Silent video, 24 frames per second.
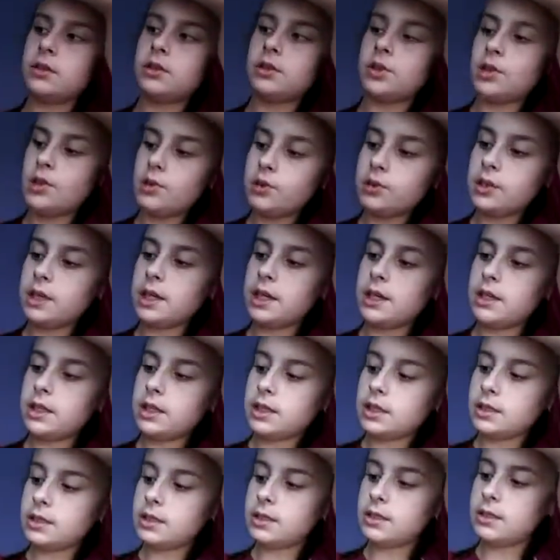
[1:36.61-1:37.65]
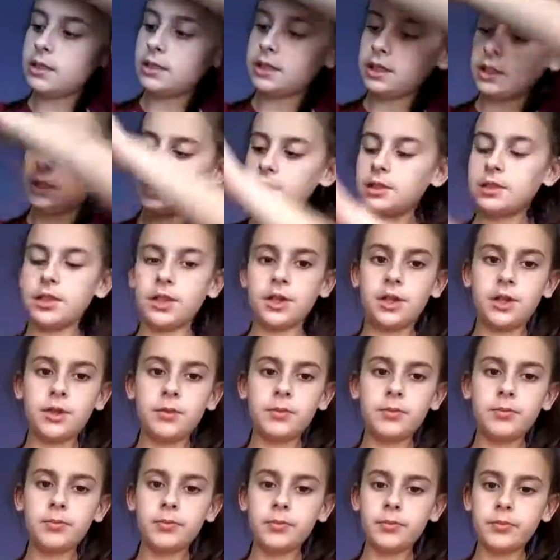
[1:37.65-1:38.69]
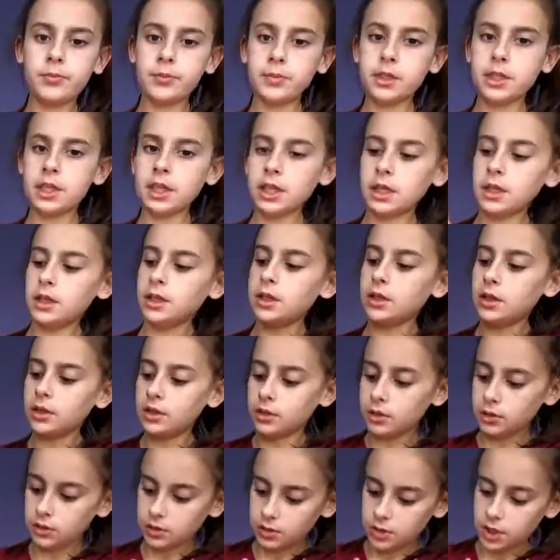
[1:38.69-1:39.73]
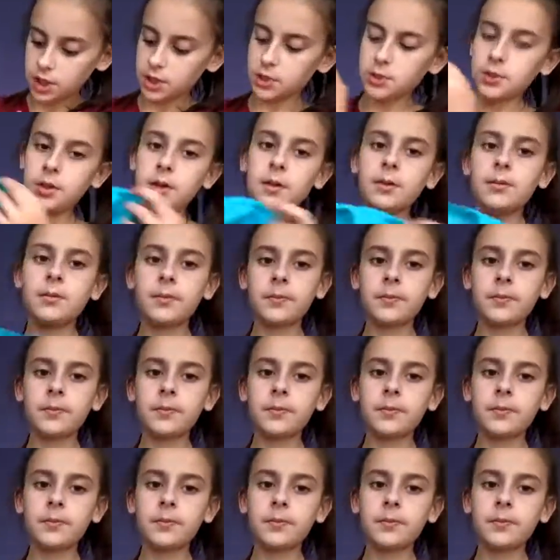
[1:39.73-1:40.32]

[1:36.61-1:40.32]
do not disturb till noon."